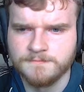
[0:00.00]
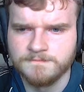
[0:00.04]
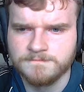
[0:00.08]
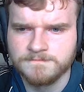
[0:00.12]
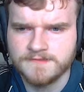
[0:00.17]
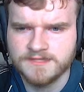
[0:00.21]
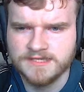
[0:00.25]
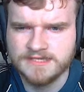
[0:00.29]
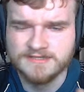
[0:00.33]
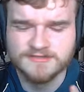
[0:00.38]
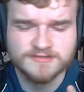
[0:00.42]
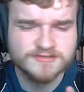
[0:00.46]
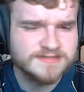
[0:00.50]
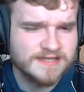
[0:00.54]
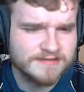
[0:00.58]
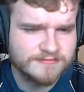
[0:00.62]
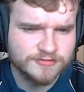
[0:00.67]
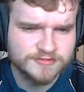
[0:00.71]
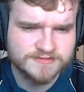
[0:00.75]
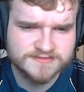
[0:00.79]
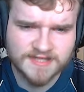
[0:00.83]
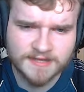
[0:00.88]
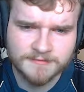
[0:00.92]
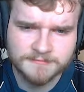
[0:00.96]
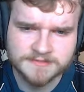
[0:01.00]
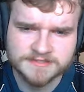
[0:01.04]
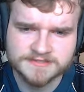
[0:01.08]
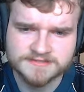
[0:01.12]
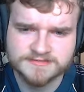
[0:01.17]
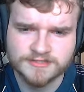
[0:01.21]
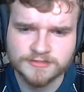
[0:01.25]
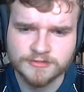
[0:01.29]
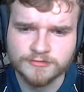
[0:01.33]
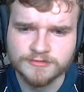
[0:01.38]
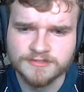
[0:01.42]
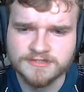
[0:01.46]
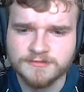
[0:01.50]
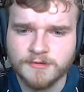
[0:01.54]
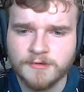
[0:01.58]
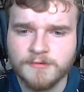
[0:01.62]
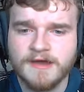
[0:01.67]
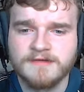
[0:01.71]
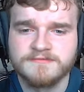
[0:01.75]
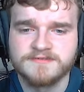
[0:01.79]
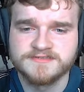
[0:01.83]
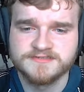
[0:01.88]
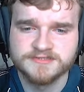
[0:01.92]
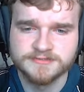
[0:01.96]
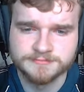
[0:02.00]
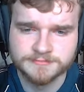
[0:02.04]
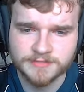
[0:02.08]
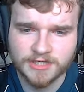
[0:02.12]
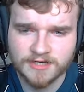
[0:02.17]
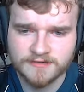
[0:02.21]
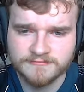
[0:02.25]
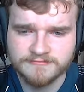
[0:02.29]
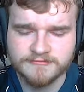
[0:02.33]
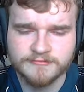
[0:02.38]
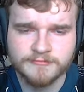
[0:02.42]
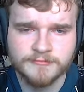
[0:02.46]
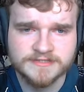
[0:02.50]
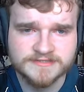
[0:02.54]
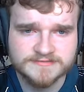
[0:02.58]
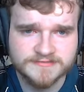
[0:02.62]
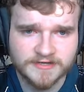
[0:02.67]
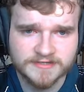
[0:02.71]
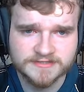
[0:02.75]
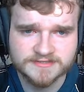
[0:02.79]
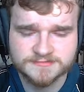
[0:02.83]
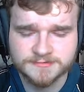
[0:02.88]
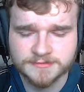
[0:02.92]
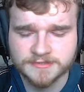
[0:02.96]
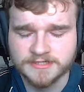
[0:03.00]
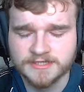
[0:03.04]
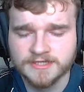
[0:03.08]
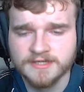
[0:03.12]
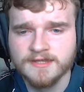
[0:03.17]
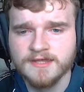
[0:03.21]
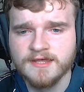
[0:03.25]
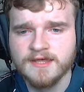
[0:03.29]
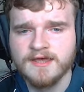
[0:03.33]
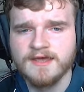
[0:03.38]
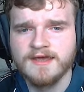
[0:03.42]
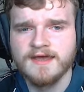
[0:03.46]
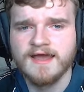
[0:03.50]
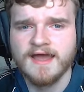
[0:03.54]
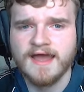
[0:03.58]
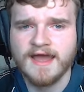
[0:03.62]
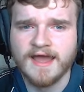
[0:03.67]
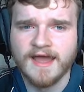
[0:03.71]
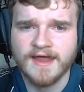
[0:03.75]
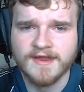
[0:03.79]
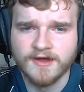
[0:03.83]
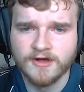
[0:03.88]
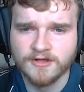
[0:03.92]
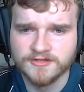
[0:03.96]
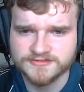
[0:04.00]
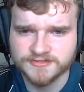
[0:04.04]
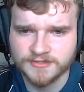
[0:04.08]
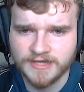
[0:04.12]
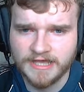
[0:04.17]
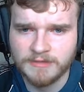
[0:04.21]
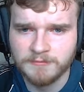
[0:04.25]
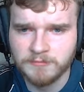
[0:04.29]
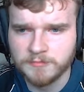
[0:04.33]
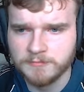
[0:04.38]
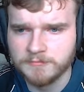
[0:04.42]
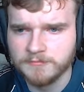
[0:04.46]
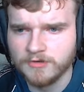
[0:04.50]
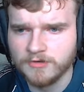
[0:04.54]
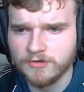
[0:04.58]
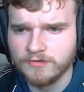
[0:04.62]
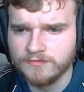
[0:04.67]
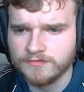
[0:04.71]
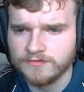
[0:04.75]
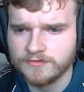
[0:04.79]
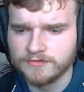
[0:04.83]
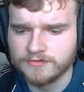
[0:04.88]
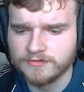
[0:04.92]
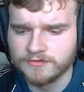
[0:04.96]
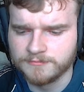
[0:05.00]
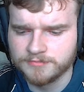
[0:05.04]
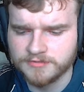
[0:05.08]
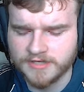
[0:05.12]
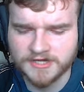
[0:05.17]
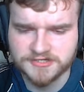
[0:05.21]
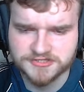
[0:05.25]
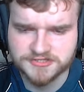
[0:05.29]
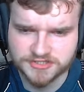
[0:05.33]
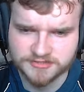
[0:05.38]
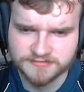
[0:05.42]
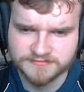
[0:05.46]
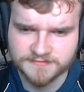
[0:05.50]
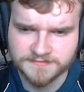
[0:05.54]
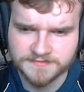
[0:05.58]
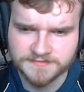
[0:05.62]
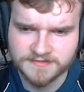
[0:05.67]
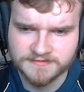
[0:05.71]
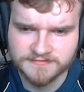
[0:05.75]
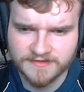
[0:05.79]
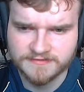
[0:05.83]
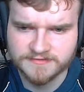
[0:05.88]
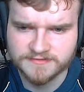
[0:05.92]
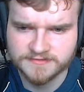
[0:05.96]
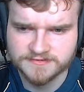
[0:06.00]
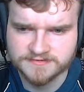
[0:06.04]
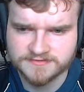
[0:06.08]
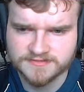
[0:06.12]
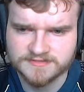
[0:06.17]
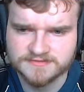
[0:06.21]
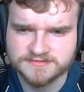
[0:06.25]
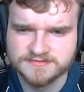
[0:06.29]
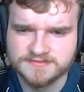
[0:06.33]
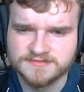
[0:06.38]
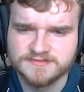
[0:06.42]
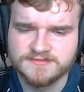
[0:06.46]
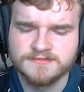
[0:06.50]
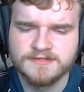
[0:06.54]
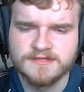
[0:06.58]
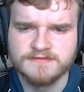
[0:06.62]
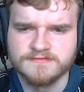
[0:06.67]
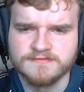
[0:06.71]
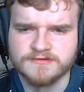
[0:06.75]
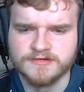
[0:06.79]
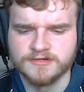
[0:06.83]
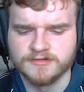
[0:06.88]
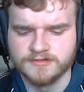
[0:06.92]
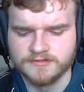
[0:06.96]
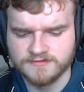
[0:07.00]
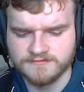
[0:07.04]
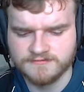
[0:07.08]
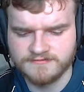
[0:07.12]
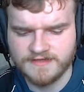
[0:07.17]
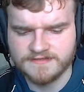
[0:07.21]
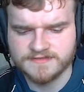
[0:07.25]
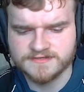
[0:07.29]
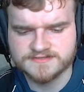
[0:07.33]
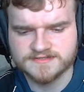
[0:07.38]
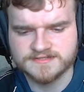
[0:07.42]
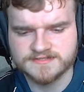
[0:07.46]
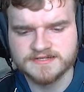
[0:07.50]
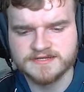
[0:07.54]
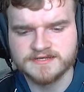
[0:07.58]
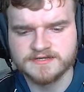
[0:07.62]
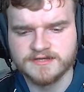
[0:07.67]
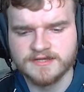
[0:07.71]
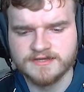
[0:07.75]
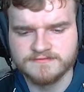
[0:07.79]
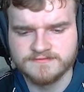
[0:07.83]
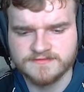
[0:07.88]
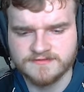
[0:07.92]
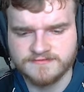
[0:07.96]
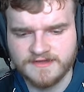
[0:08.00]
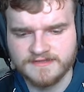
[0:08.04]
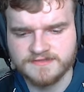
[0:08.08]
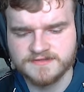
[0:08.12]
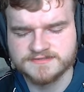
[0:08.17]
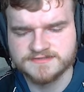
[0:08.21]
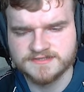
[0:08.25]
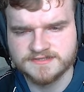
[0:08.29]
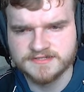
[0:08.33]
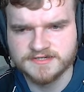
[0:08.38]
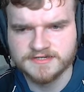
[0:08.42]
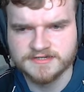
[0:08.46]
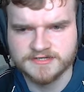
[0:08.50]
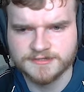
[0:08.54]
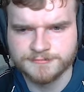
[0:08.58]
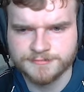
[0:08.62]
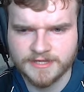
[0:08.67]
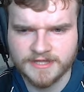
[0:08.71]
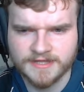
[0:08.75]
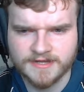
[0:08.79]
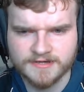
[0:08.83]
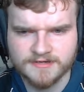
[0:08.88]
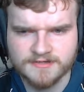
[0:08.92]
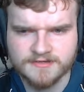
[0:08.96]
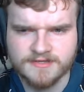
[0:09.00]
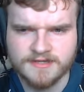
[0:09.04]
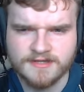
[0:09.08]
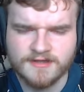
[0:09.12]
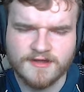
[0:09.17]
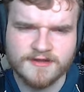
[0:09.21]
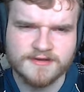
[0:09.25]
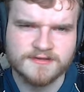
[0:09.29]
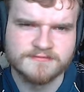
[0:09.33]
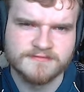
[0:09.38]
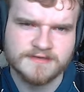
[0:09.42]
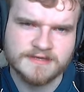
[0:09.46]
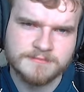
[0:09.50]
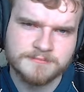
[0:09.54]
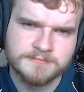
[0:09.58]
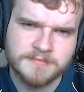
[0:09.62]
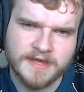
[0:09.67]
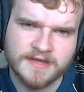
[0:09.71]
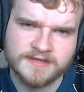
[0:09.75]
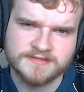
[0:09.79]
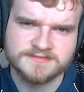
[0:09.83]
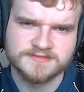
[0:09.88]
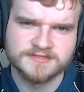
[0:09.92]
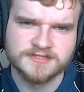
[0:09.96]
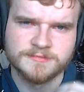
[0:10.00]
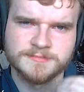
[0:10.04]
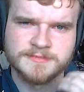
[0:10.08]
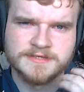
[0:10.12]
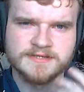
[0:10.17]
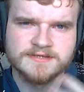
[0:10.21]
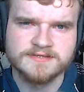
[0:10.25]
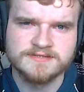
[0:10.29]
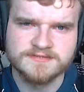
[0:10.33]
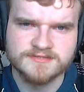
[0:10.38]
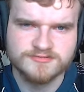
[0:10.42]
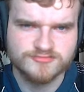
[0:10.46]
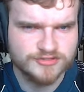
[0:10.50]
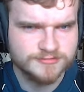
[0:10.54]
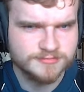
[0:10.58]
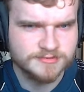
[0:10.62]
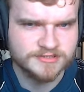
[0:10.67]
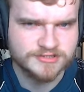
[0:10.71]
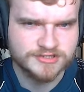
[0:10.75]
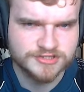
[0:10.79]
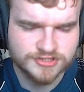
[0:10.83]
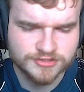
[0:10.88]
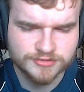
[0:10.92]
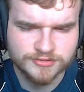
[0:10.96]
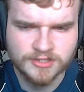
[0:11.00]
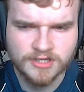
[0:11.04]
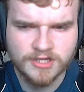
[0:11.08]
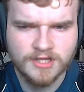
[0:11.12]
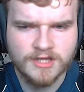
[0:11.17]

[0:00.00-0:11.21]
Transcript: He does have good stamina, so you don't have to sub him off with fighting spirit, and also help him under pressure from the defenders, because if defenders are near your player, it kind of impacts their ability to dribble and shoot.